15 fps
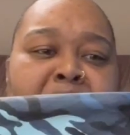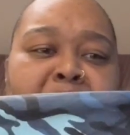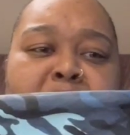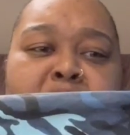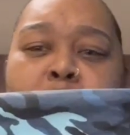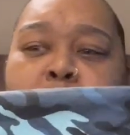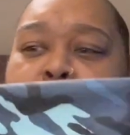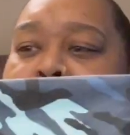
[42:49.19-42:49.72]

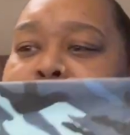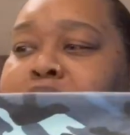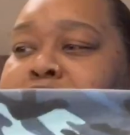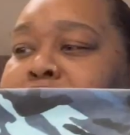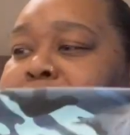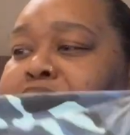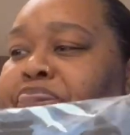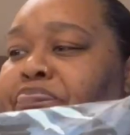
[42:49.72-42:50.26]
Nope.
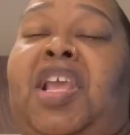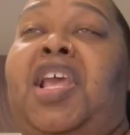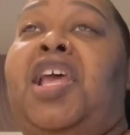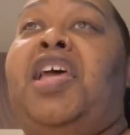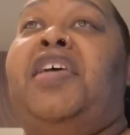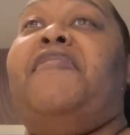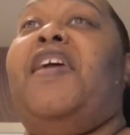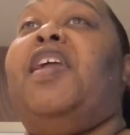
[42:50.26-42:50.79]

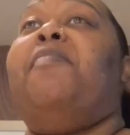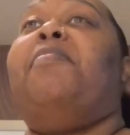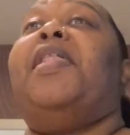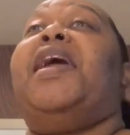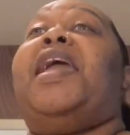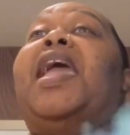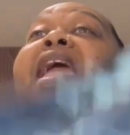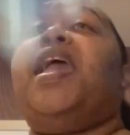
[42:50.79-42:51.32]
They could be
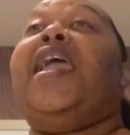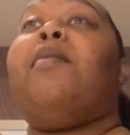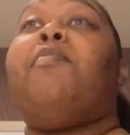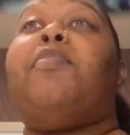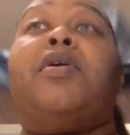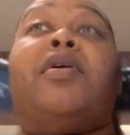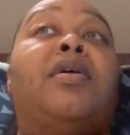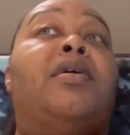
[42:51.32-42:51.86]
like, hey,
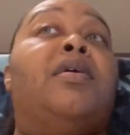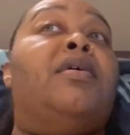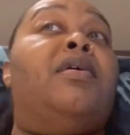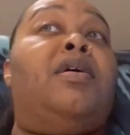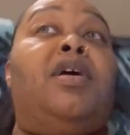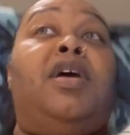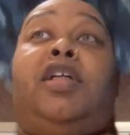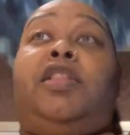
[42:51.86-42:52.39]
Amber,
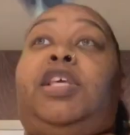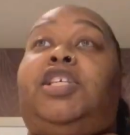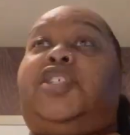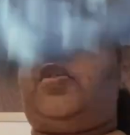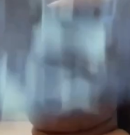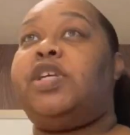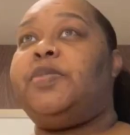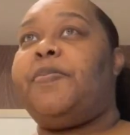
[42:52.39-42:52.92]
this
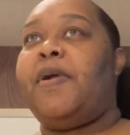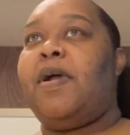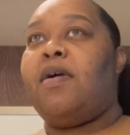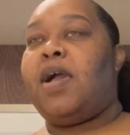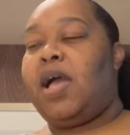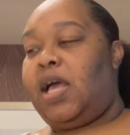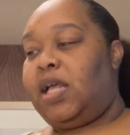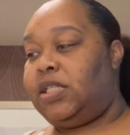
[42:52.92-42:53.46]
Chris
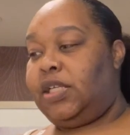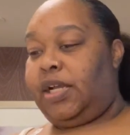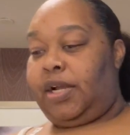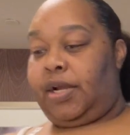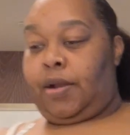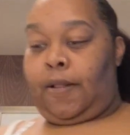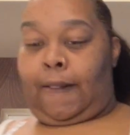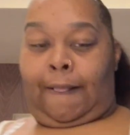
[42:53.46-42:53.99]
Brown
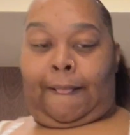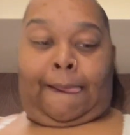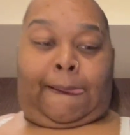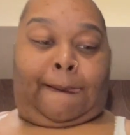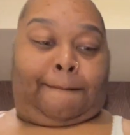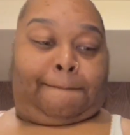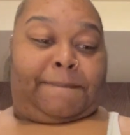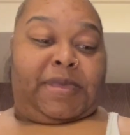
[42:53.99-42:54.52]
concert,
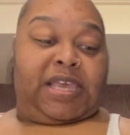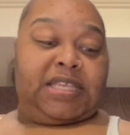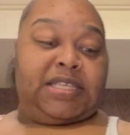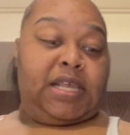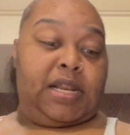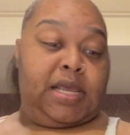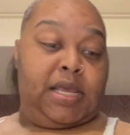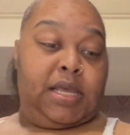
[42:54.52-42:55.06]
he's
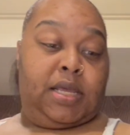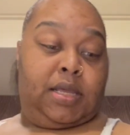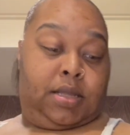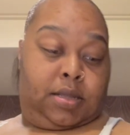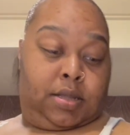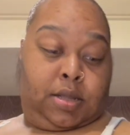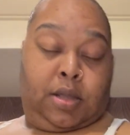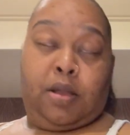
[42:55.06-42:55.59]
gonna
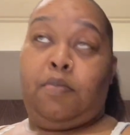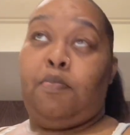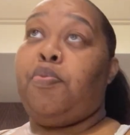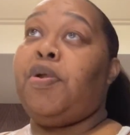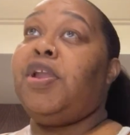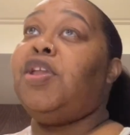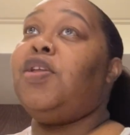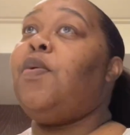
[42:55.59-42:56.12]

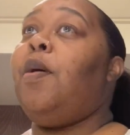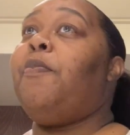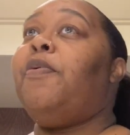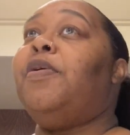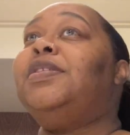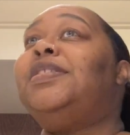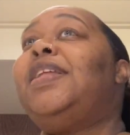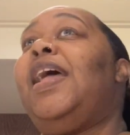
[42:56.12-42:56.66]
bring you up
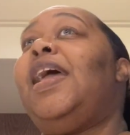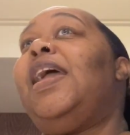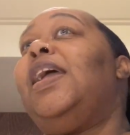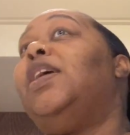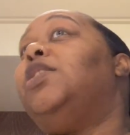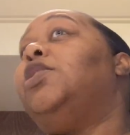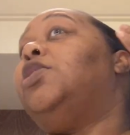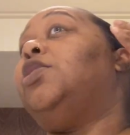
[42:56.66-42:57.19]
on
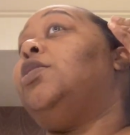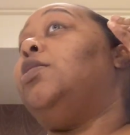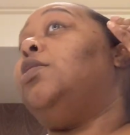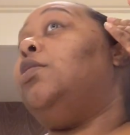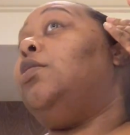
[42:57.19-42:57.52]
stage.